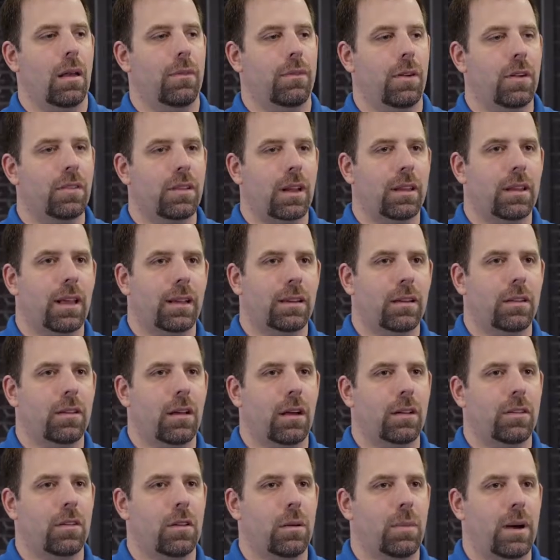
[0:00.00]
First, I'd like to
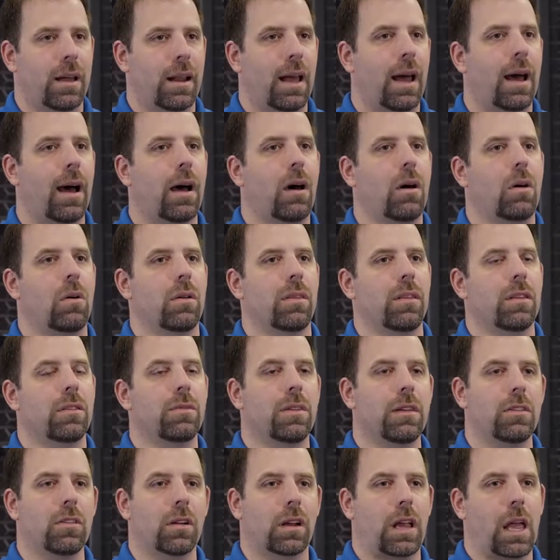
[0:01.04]
talk to you about how this
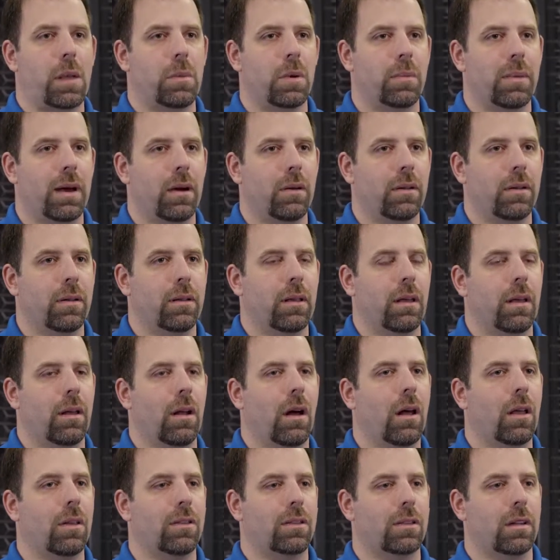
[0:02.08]
feature came about. It
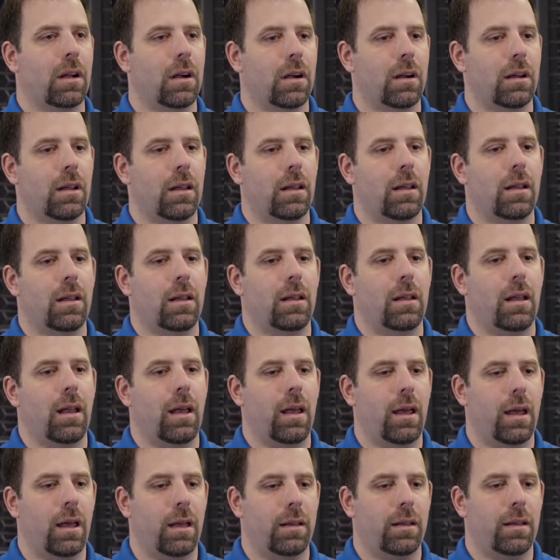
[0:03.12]
all started
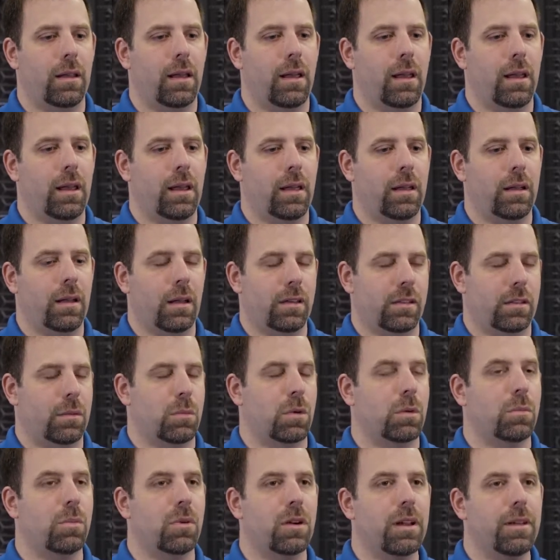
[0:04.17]
at a
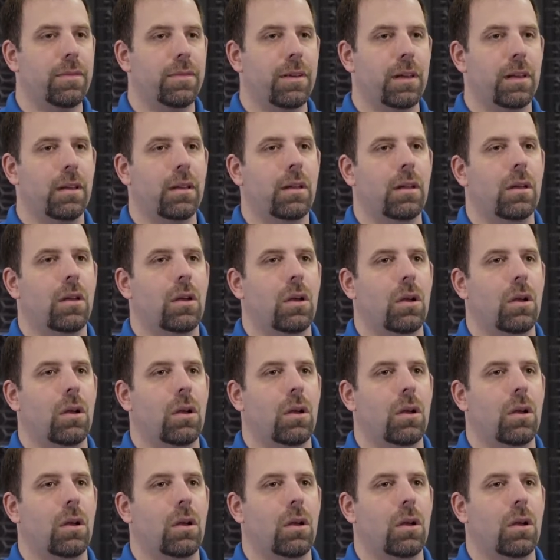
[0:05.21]
customer briefing.